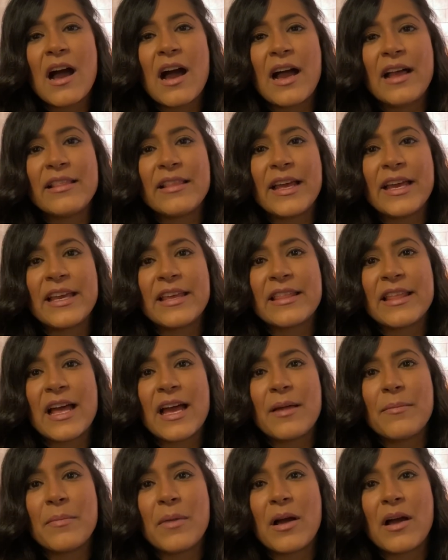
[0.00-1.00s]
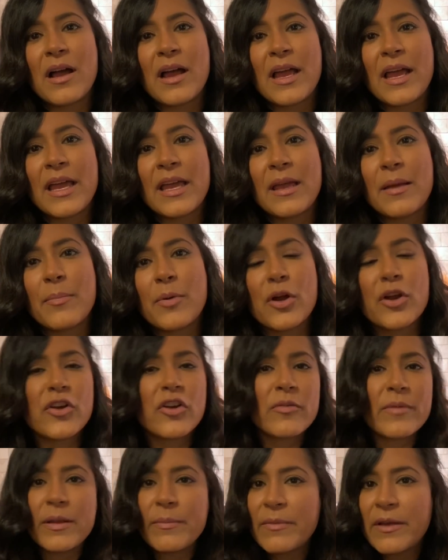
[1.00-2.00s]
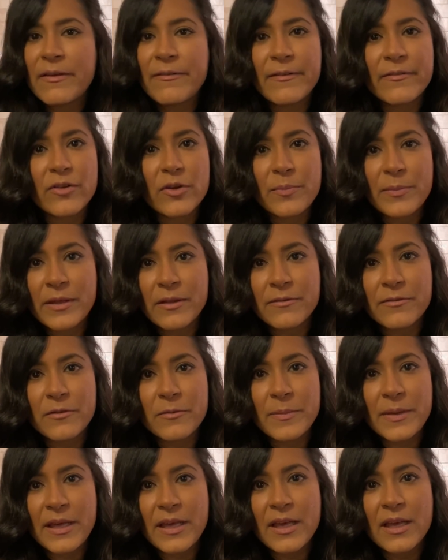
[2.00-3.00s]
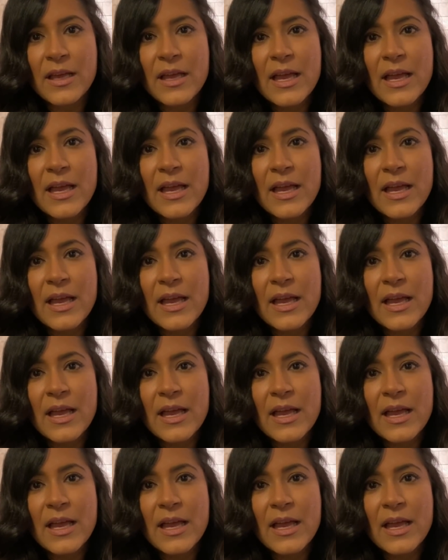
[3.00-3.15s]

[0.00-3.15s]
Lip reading: I like that my partner made my favorite meal for me.